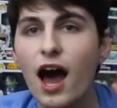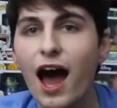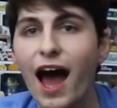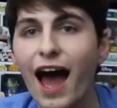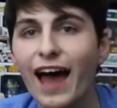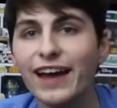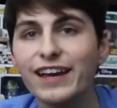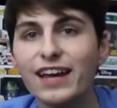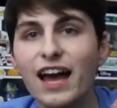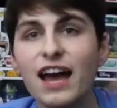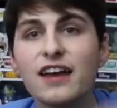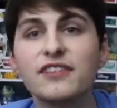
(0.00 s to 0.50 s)

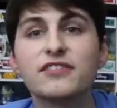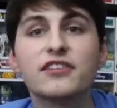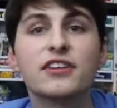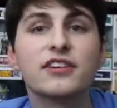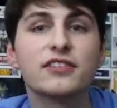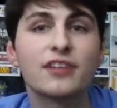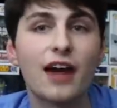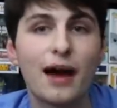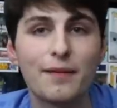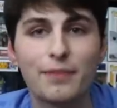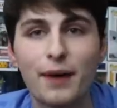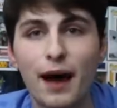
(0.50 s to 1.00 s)
Hi guys,
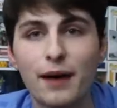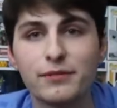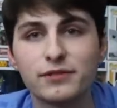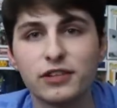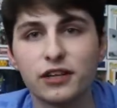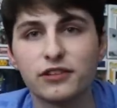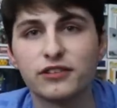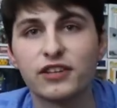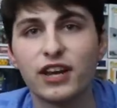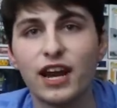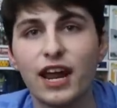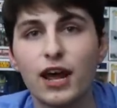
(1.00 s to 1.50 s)
Top Pops
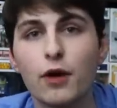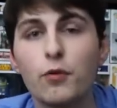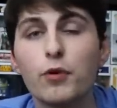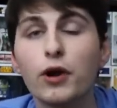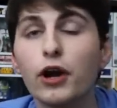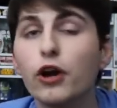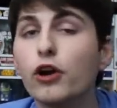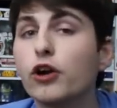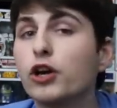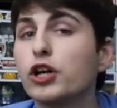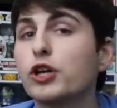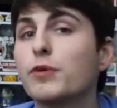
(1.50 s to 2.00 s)
here, and today
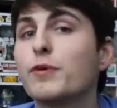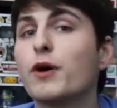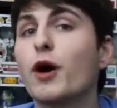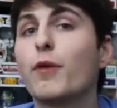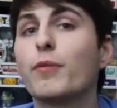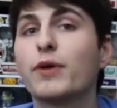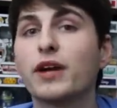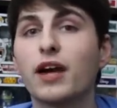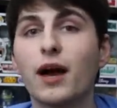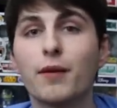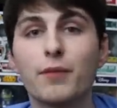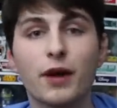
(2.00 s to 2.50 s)
we are going to be opening